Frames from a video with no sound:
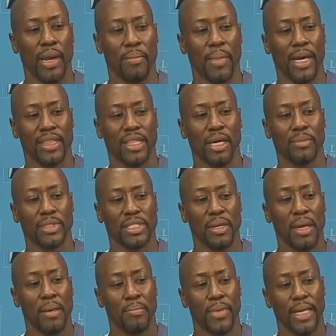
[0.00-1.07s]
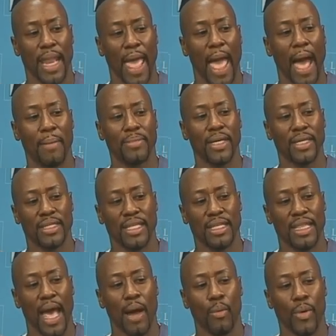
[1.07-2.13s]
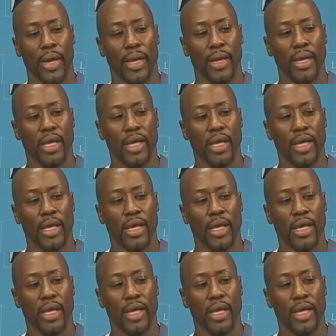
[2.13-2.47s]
and my thumb is being abducted that way.